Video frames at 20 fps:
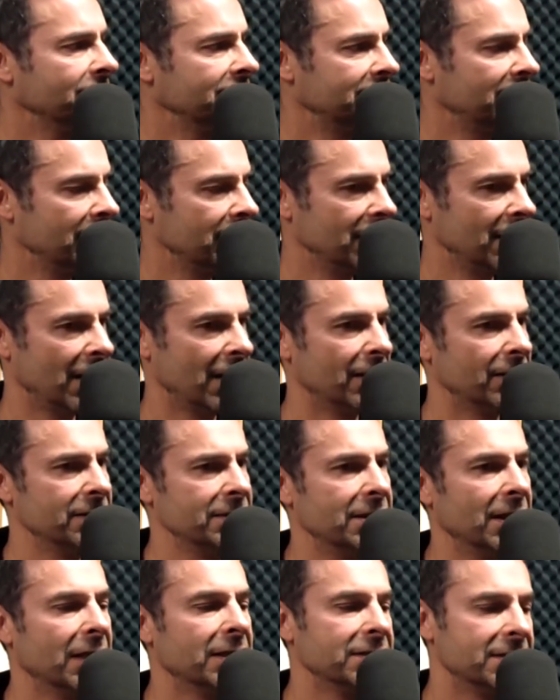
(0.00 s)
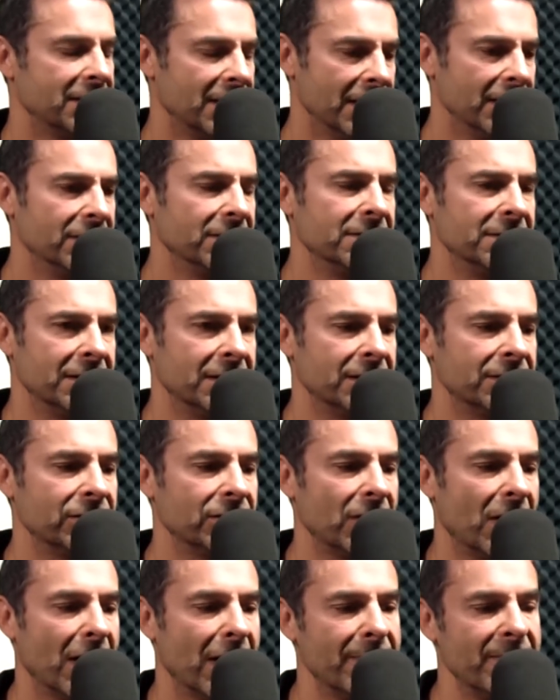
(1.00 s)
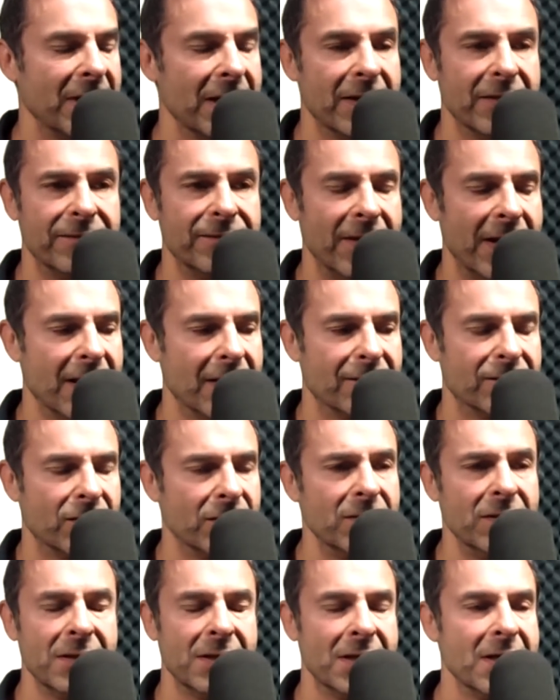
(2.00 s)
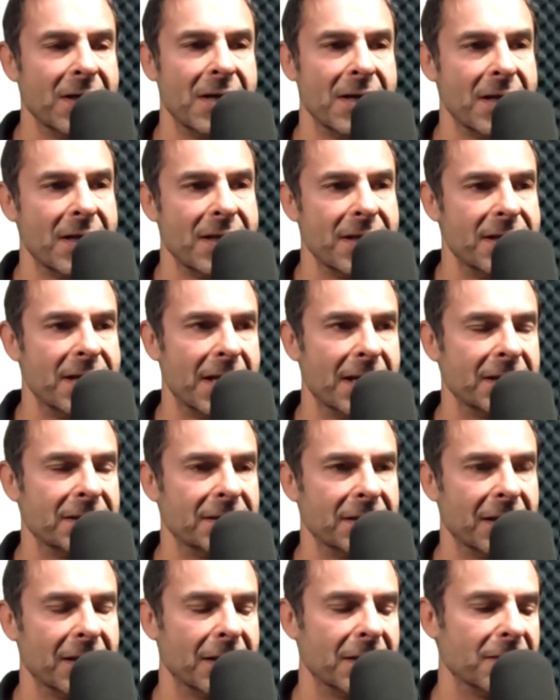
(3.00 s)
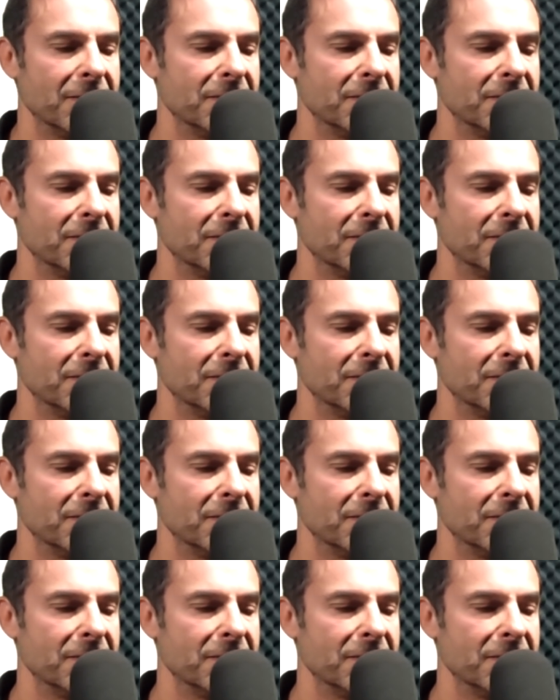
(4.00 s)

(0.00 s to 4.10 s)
Don't sell your house until such time, if ever, that